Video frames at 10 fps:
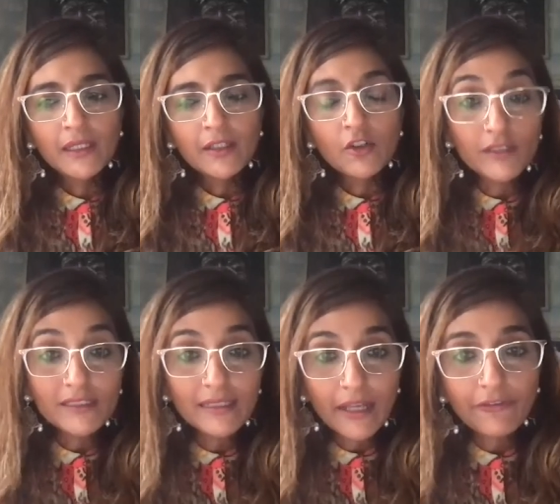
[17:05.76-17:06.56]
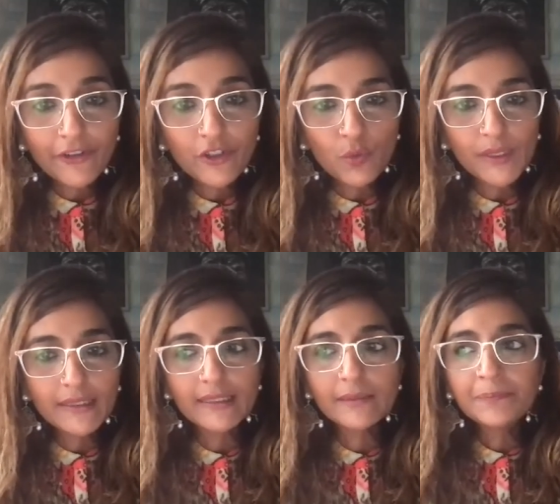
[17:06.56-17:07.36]
constant effort
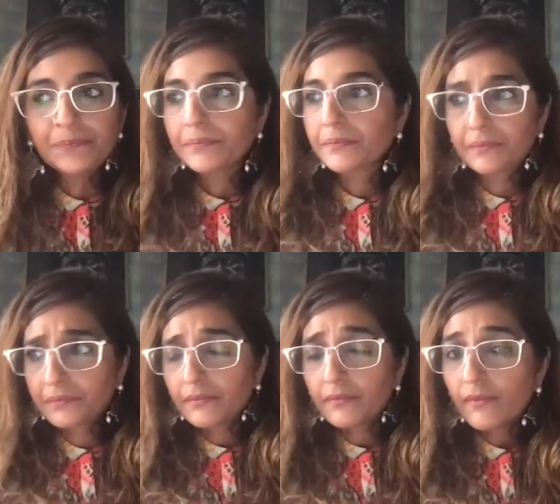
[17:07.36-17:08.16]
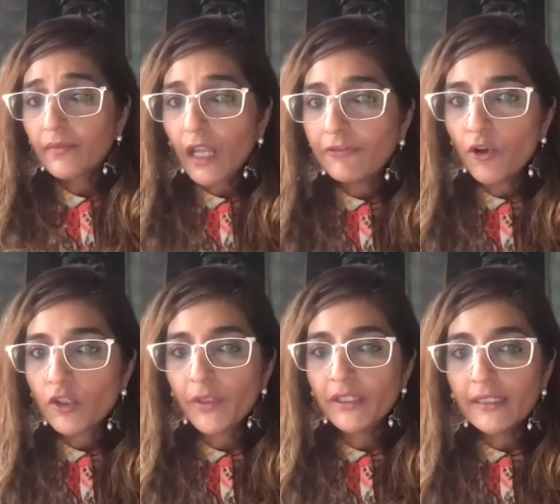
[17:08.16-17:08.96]
towards it of course,
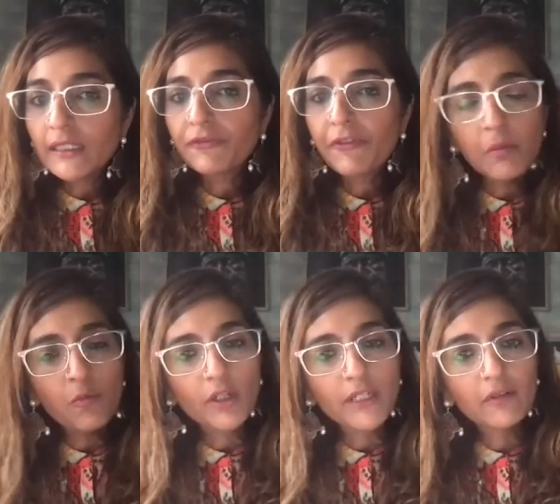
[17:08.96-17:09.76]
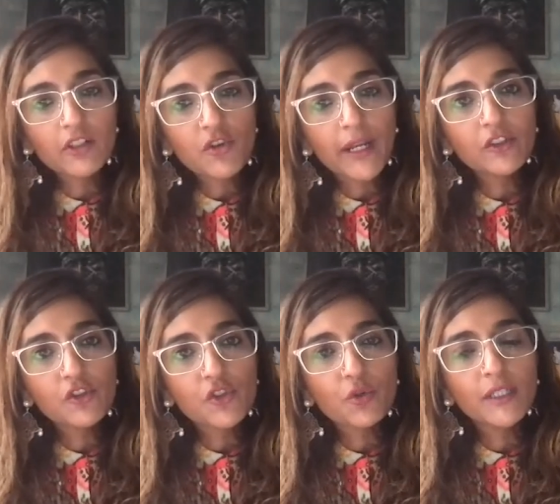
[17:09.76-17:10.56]
with this film, what I was trying to
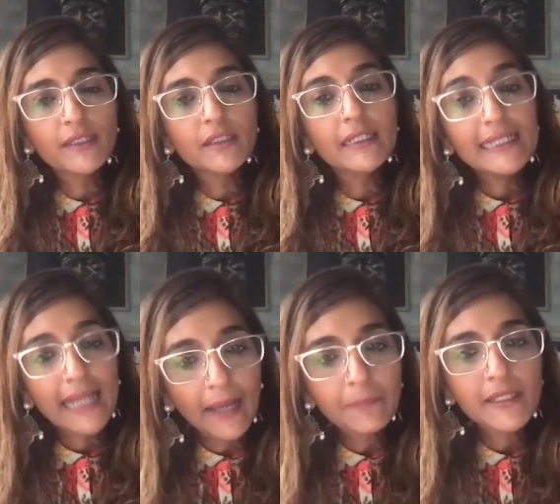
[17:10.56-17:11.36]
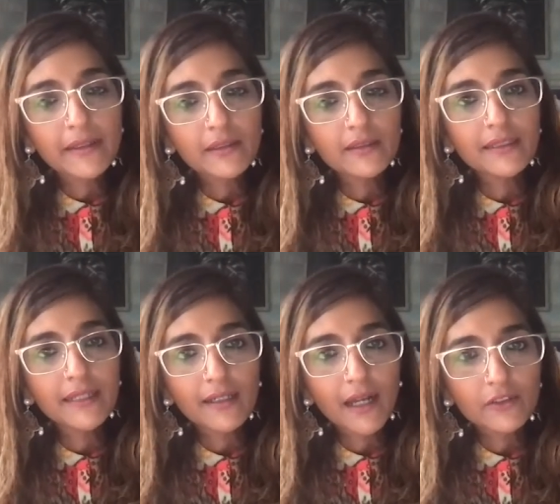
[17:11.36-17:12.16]
show that the rehab centers in
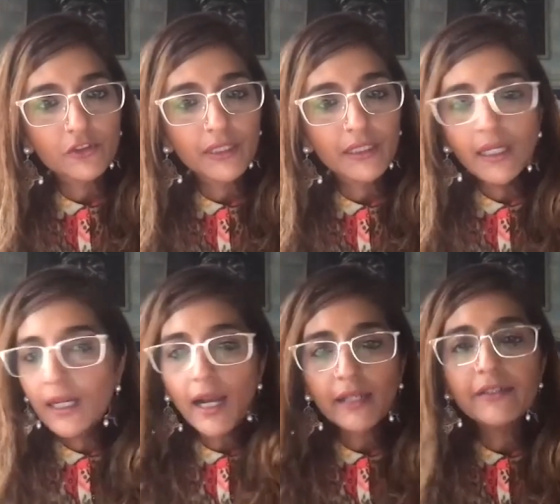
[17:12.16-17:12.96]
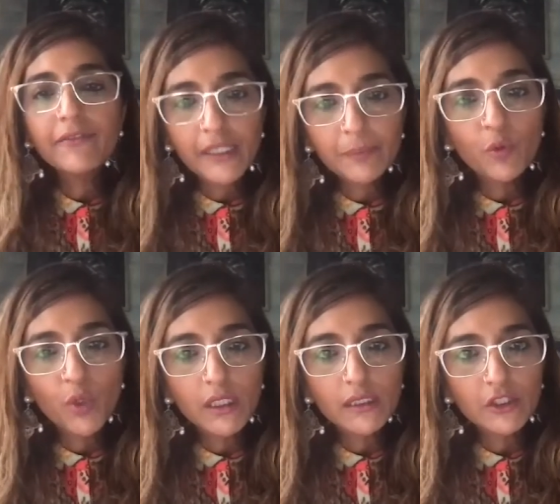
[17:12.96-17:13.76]
our country are in very
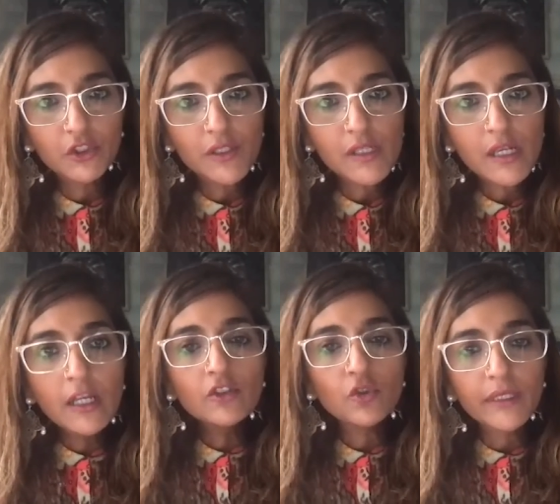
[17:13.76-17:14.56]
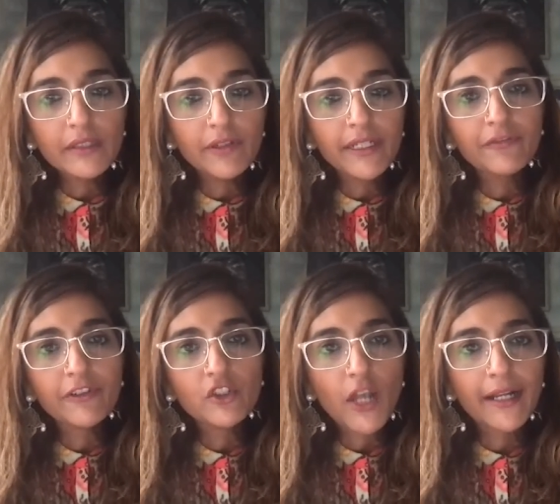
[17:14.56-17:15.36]
poor conditions. So even if a
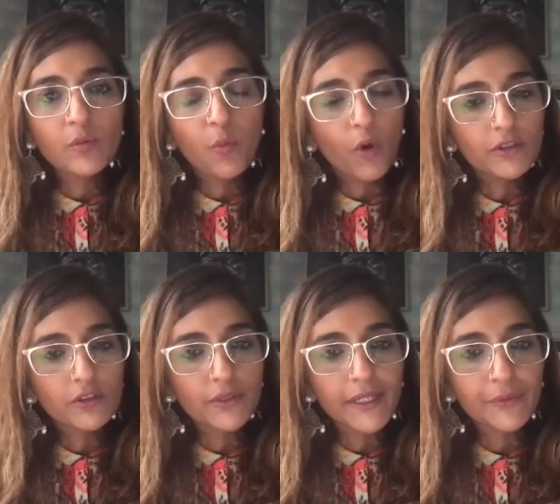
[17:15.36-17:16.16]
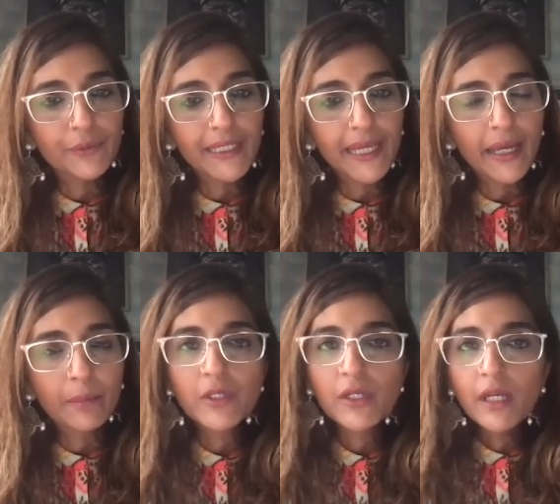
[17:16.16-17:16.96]
child wants to get rehabbed,